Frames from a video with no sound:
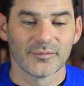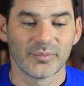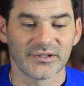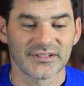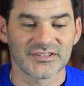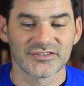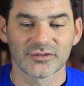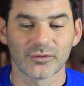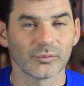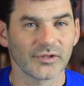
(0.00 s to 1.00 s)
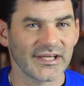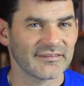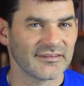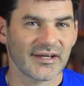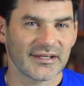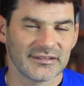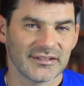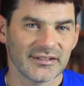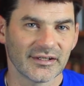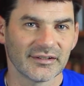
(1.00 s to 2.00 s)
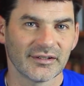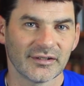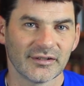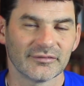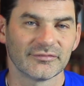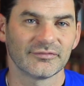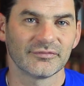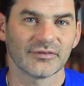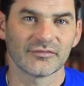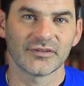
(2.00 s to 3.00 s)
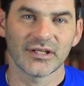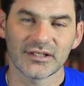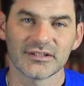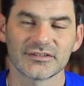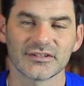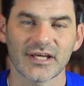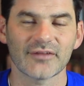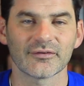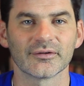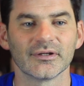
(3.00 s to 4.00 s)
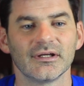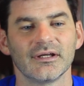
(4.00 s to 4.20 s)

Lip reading: But they still like the idea of getting together.